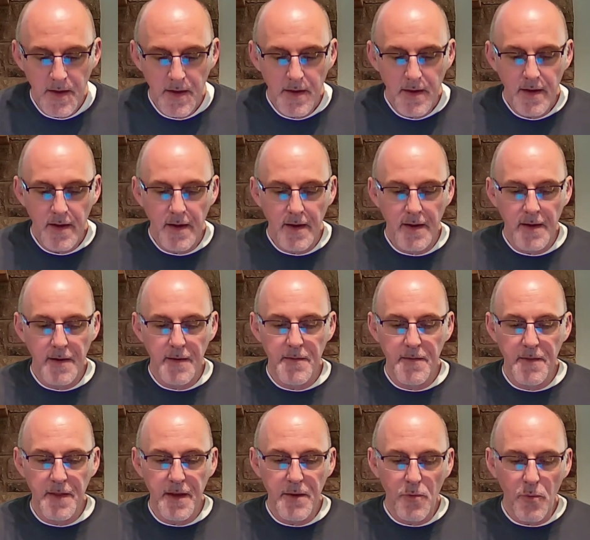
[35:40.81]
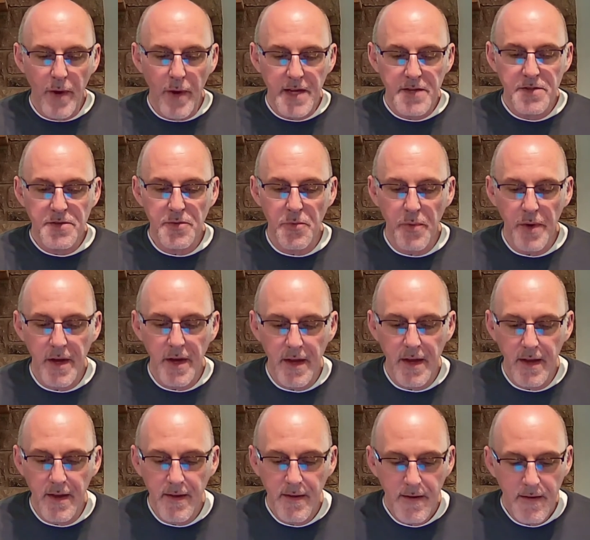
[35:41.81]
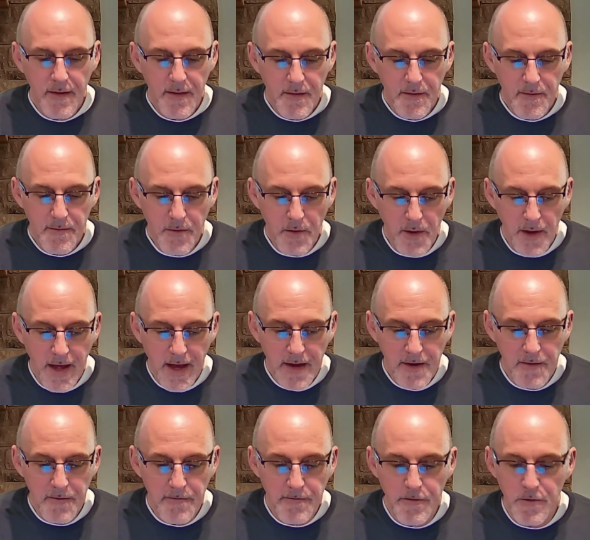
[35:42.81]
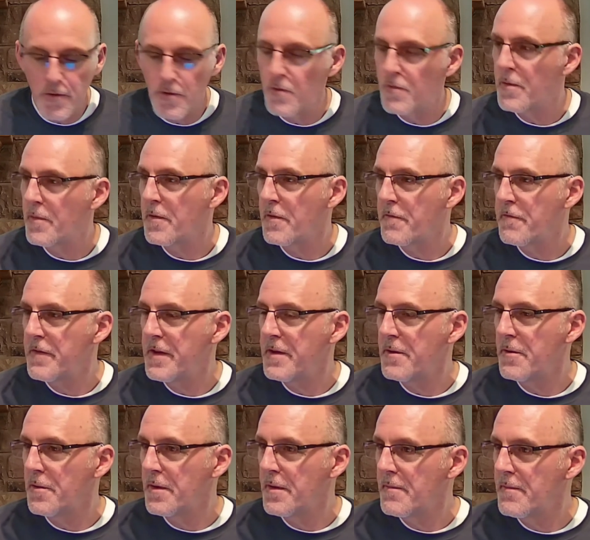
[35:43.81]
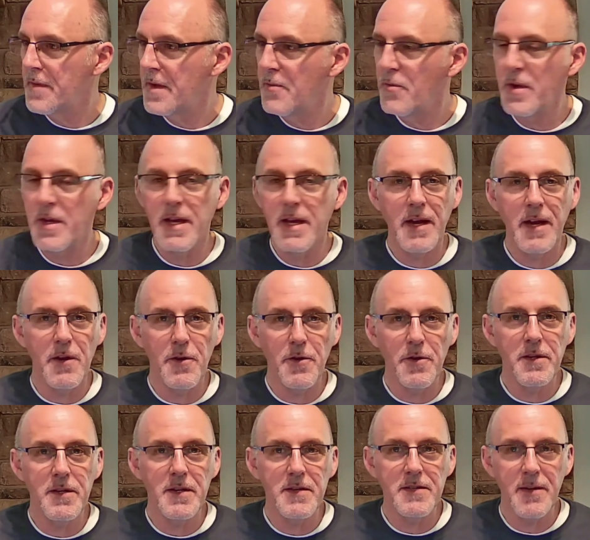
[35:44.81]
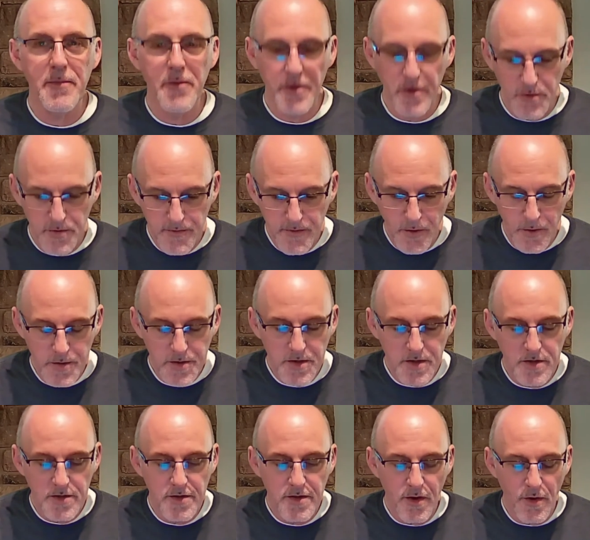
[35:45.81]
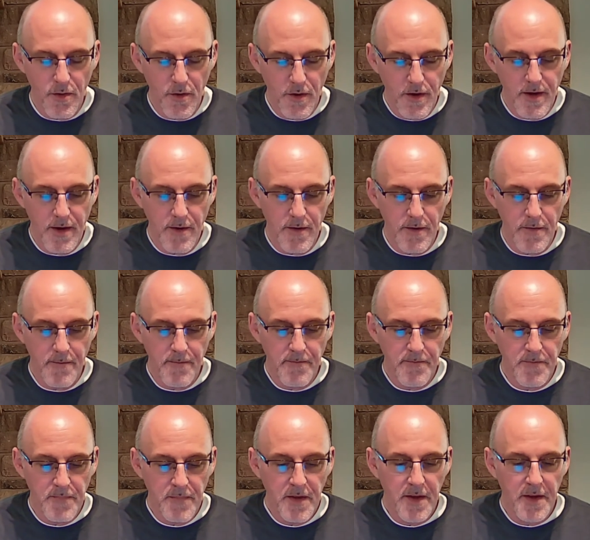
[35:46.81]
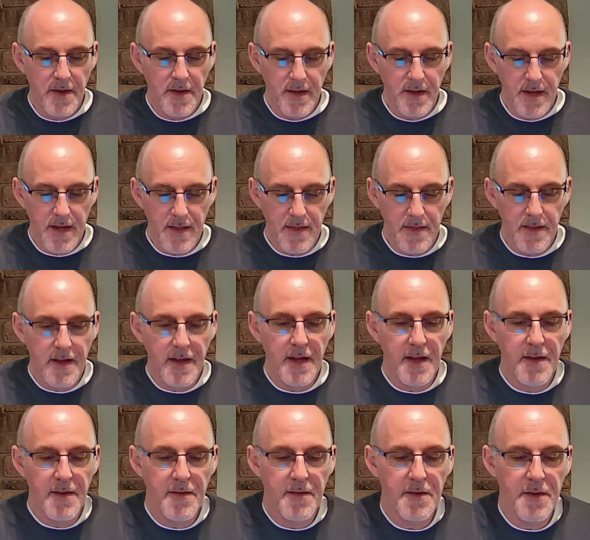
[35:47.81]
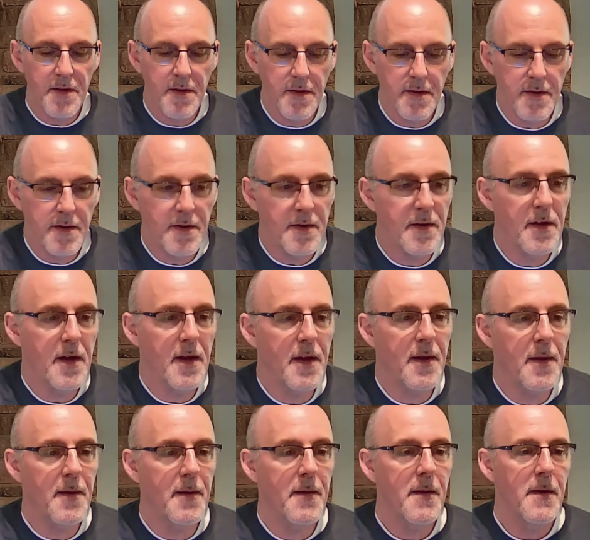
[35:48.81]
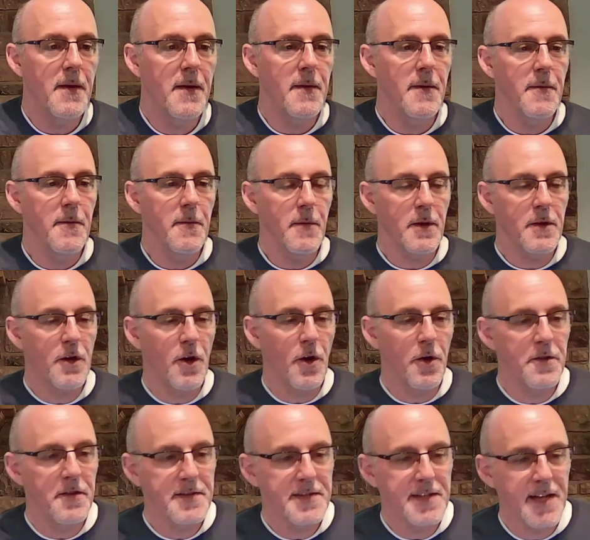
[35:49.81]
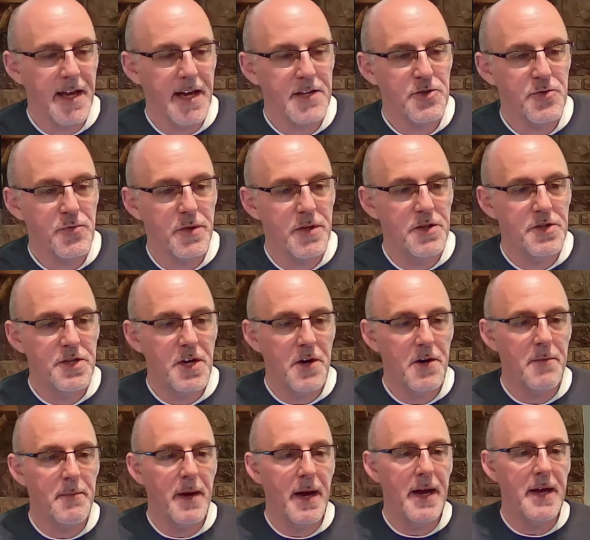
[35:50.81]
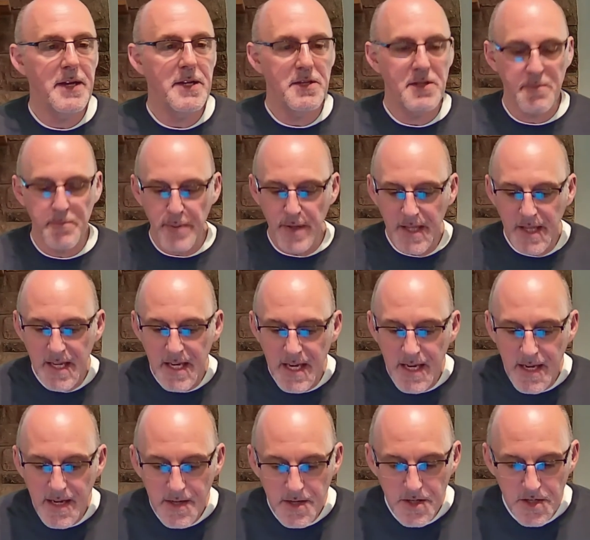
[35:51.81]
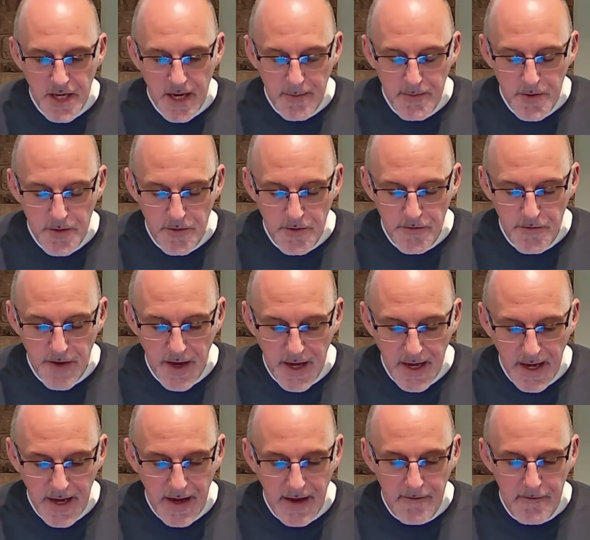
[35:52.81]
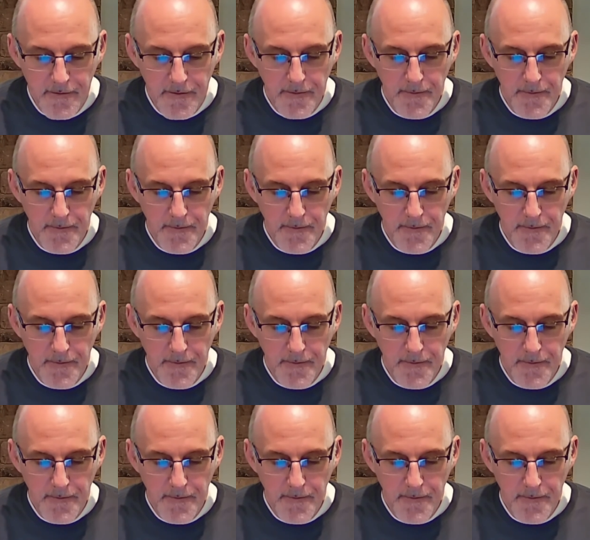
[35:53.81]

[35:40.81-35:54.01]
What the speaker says: They waste away for lack of food from the field, and we kind of looked at some of those verses earlier. And then I called this last one Jeremiah's plea, chapter 5.